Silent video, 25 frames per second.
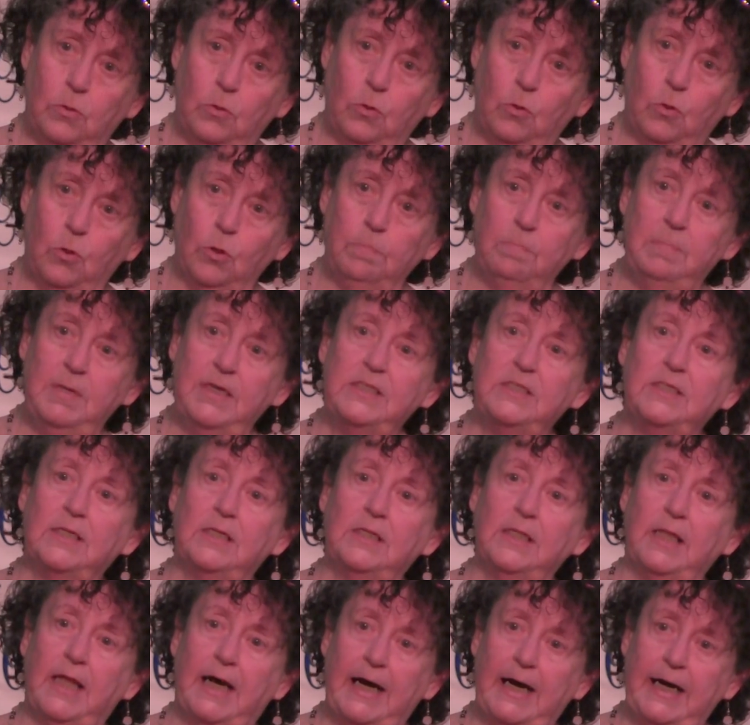or
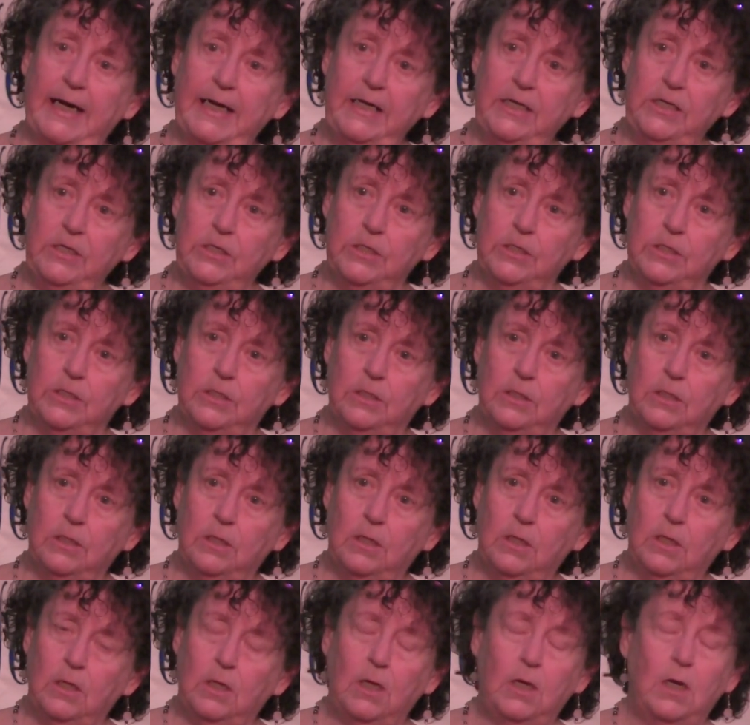misaligned,
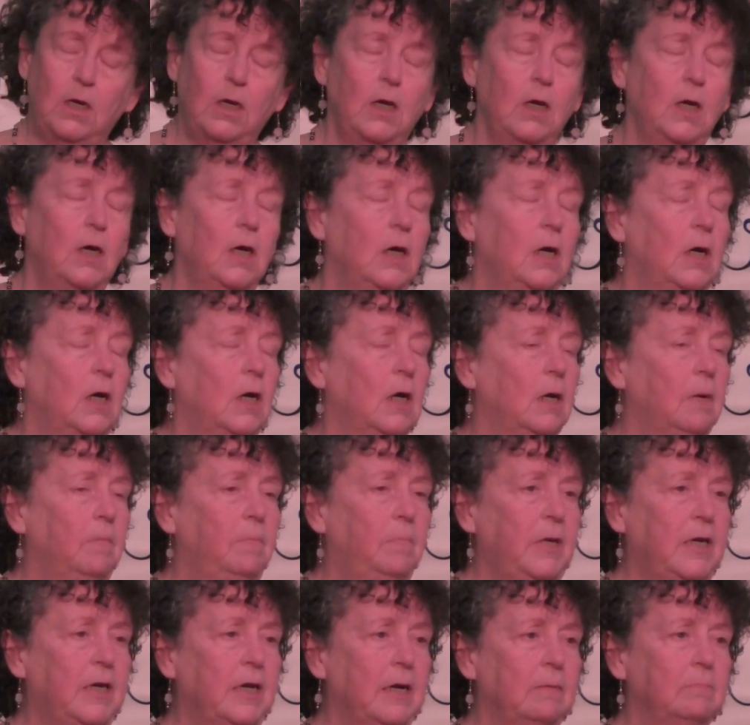
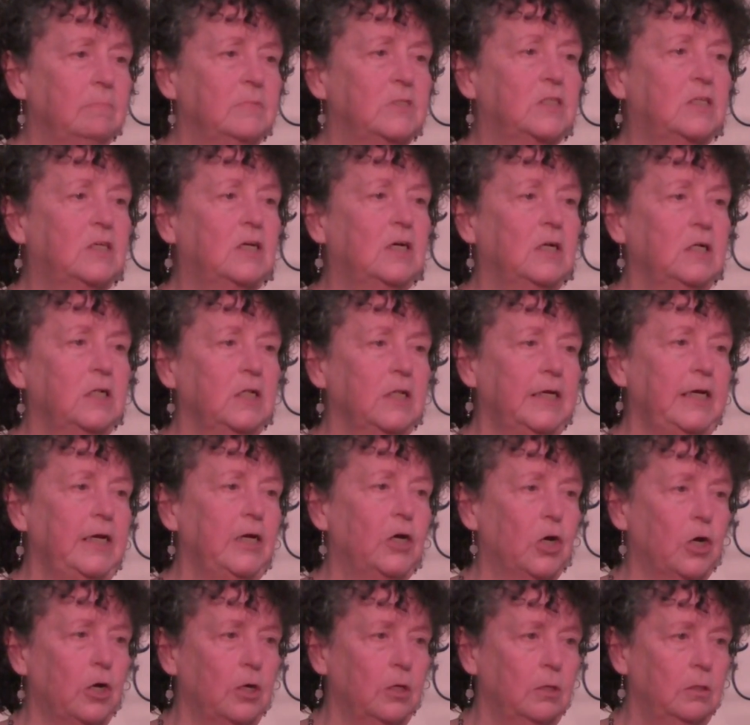becomes
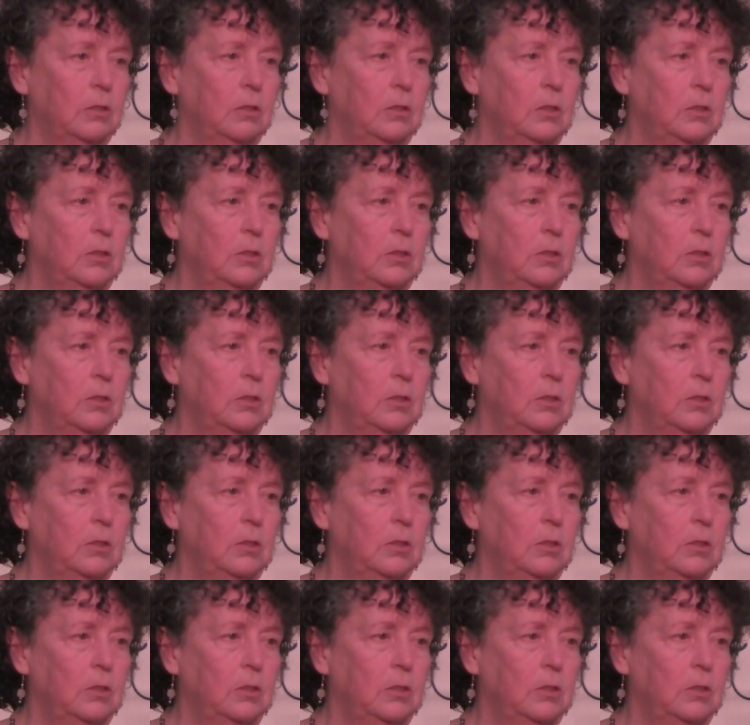clear,